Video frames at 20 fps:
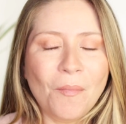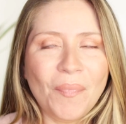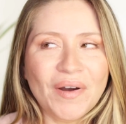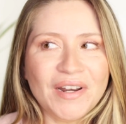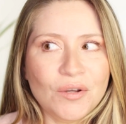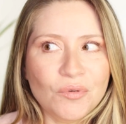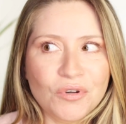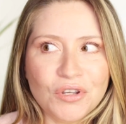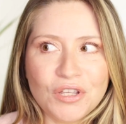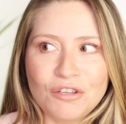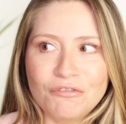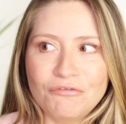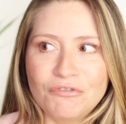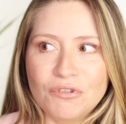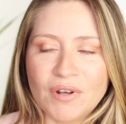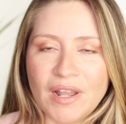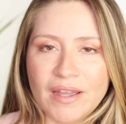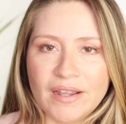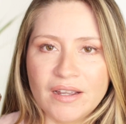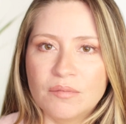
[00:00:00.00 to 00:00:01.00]
but it will give
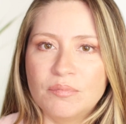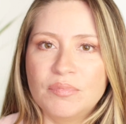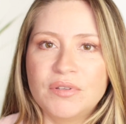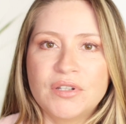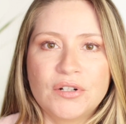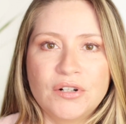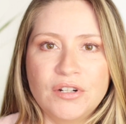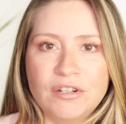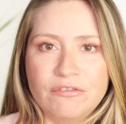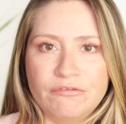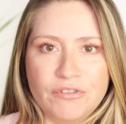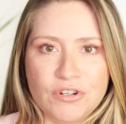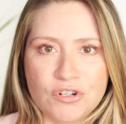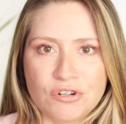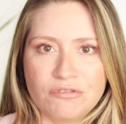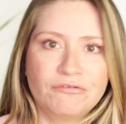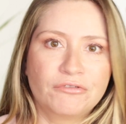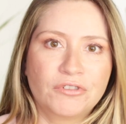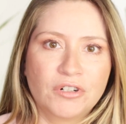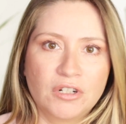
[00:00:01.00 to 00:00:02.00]
you like a blurry
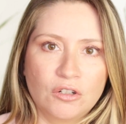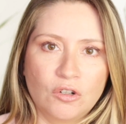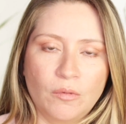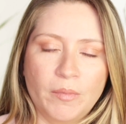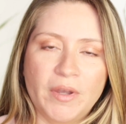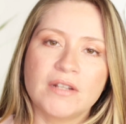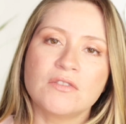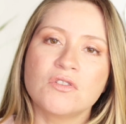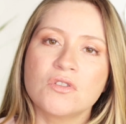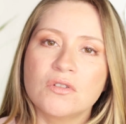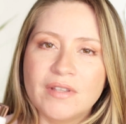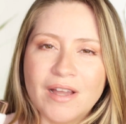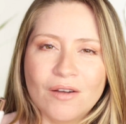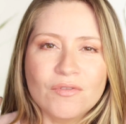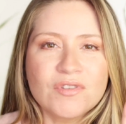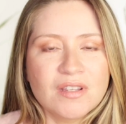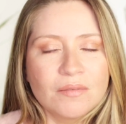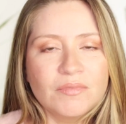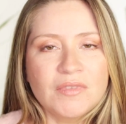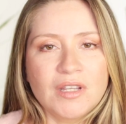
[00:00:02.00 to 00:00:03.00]
vision for a little bit. So that
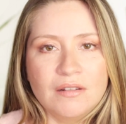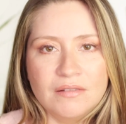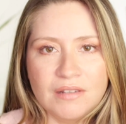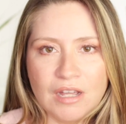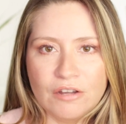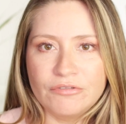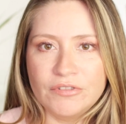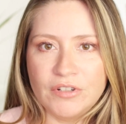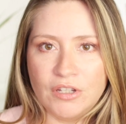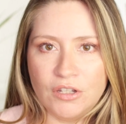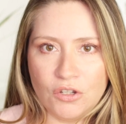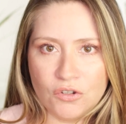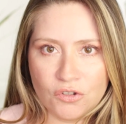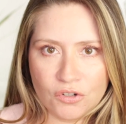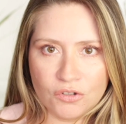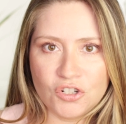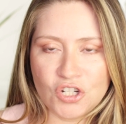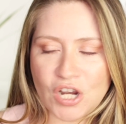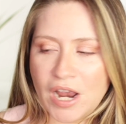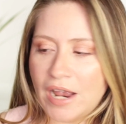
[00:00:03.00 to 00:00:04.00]
was something definitely you
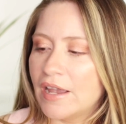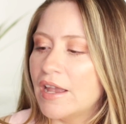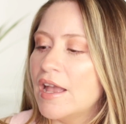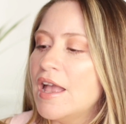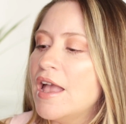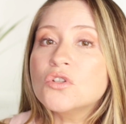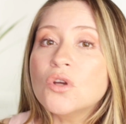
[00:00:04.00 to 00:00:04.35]
should check.